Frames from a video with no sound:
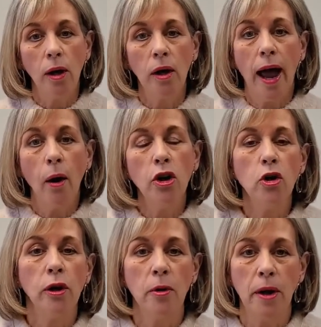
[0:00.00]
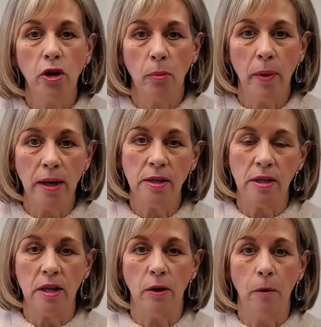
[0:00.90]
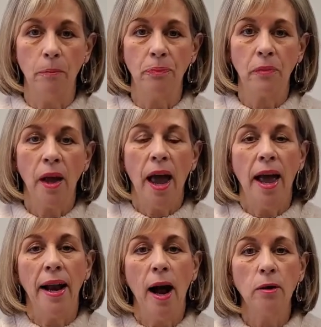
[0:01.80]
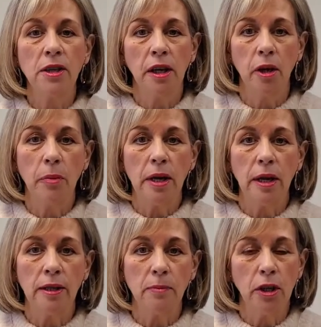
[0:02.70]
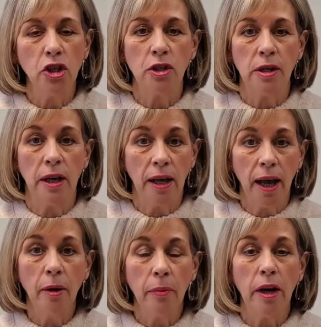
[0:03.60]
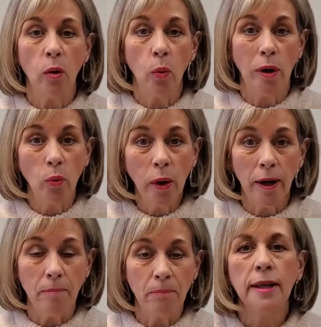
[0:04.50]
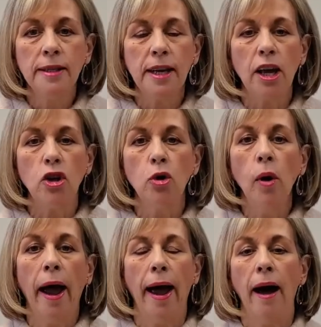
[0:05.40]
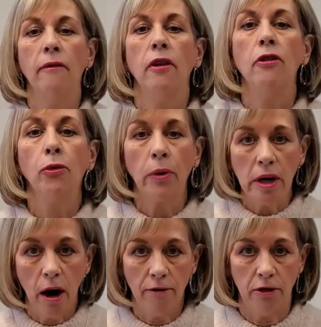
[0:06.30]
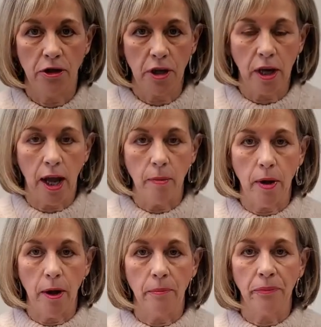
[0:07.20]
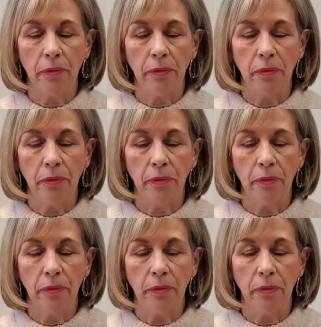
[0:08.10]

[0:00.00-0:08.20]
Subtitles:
how are you going to make your best deal, and how is it going to be, as much as it can be, a win-win? Let's say you have 3 offers that came in.